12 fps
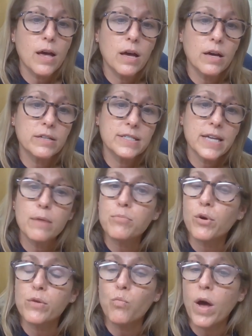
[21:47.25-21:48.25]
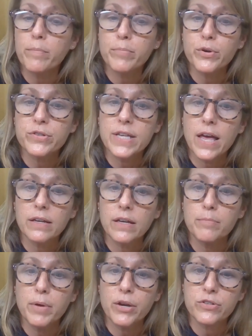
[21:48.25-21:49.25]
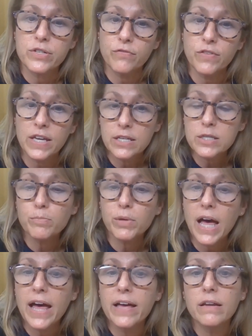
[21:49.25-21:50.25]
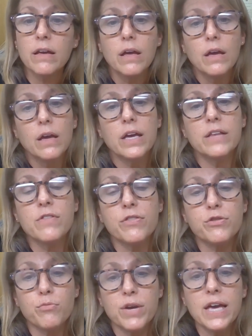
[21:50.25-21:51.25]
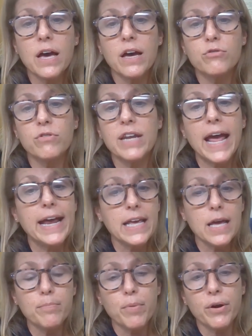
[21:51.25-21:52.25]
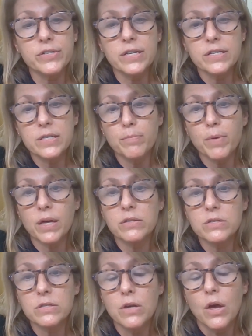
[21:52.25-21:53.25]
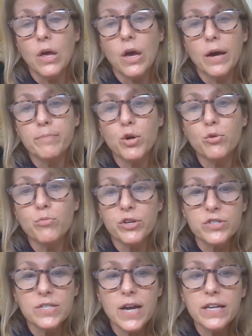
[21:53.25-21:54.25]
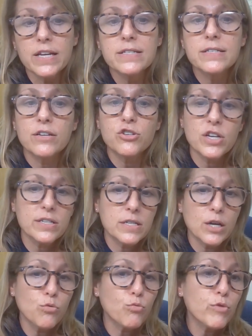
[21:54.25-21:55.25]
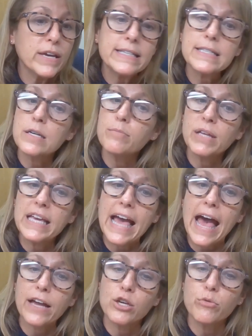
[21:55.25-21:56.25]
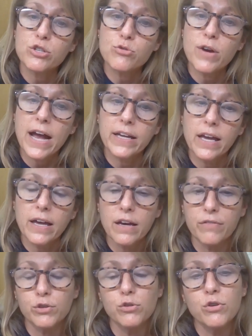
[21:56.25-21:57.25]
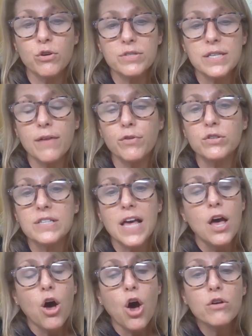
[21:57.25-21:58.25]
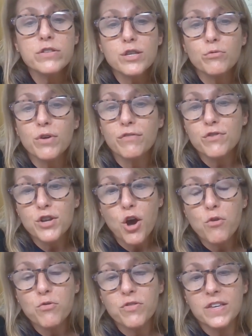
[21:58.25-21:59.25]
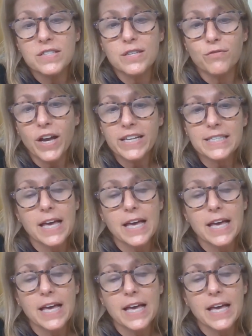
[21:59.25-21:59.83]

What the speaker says: 10.1% compared to venous blood in the 388 participants who were studied, suggesting reasonably accurate tracking of glucose levels. Also of note, this device